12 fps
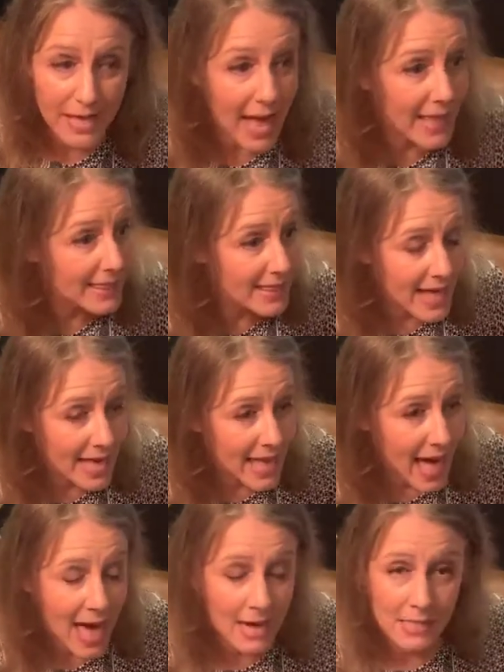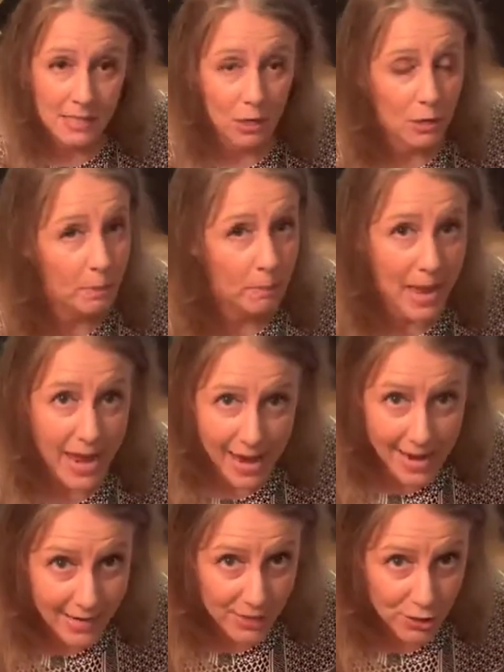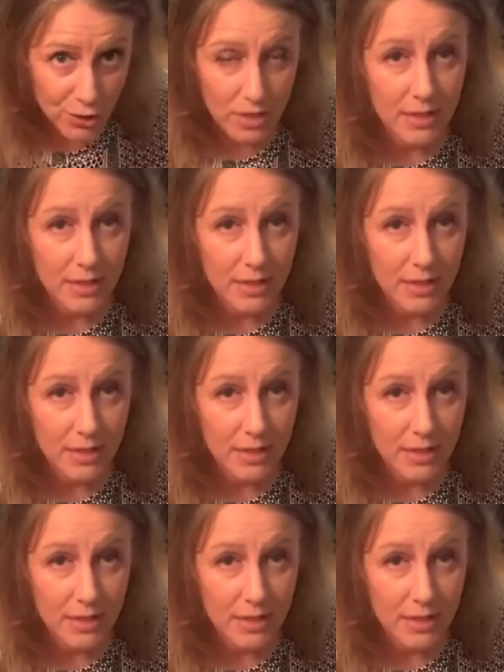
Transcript: and then at a certain age,